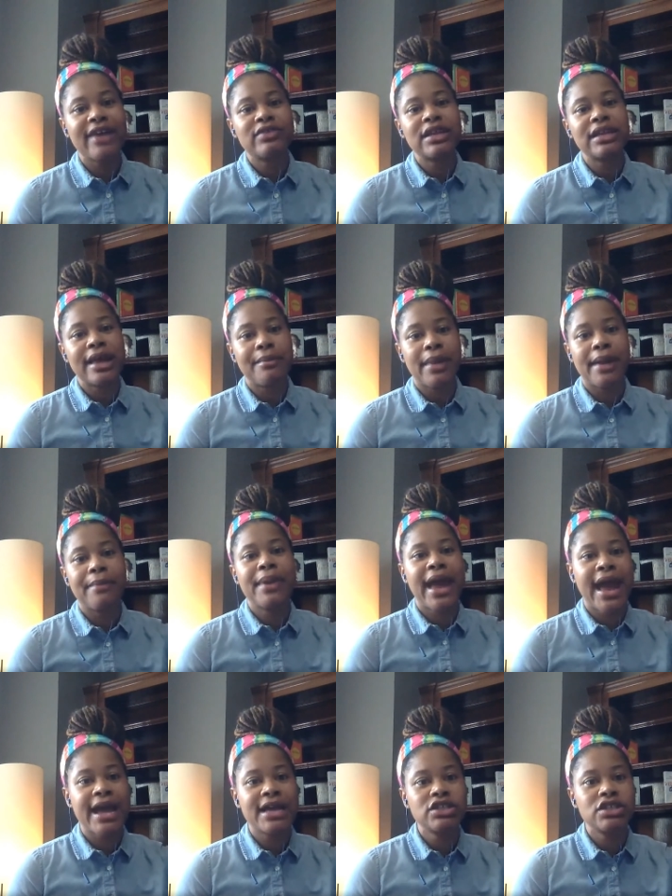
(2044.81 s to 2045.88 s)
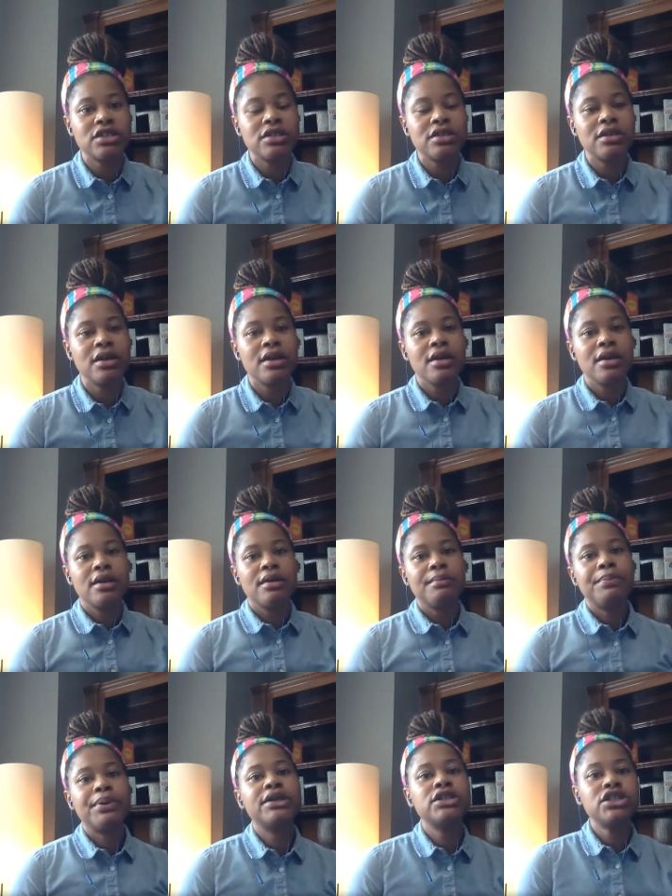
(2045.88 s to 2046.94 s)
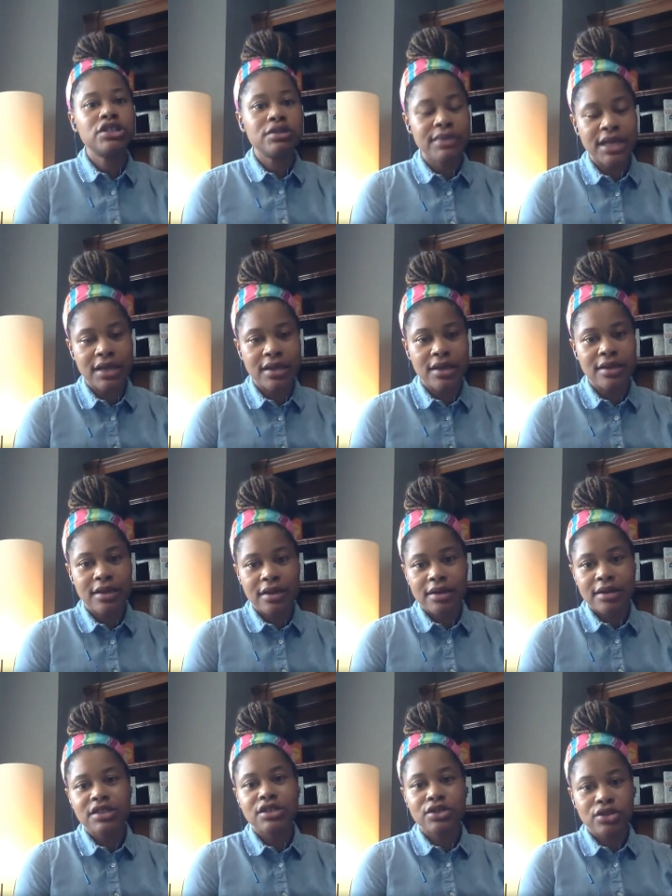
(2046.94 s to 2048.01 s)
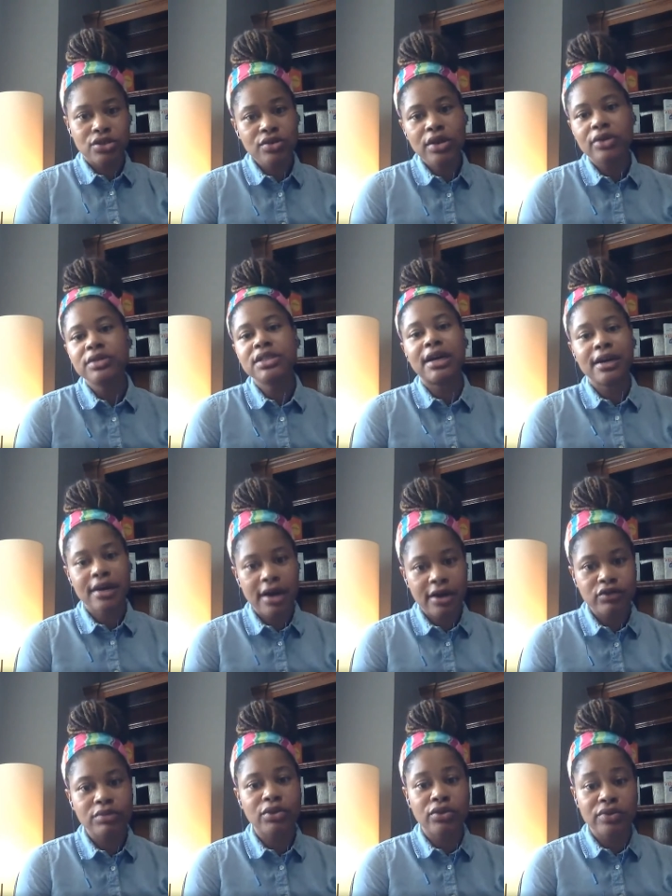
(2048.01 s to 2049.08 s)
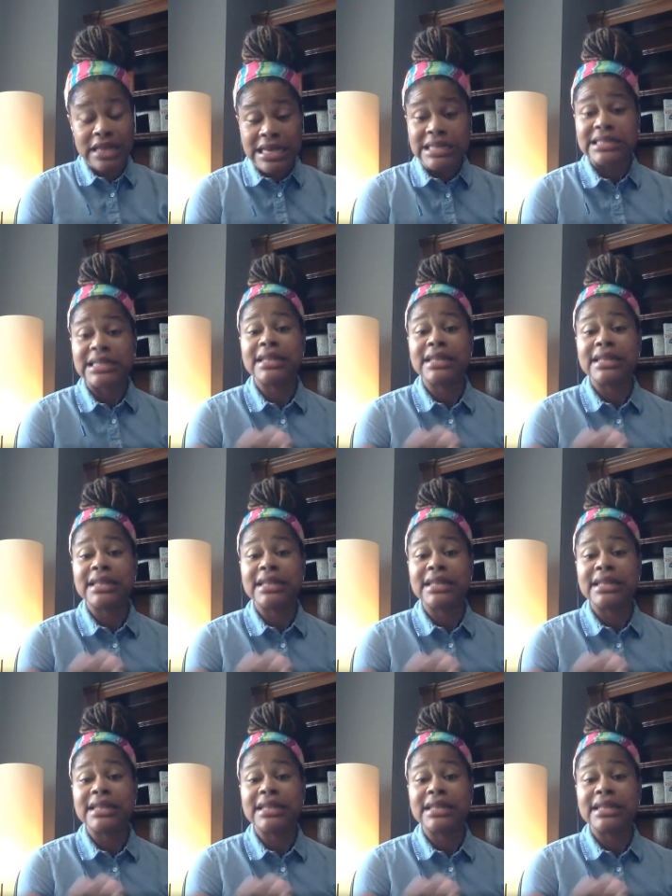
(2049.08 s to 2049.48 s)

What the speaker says: to let my passion push me to do those uncomfortable things.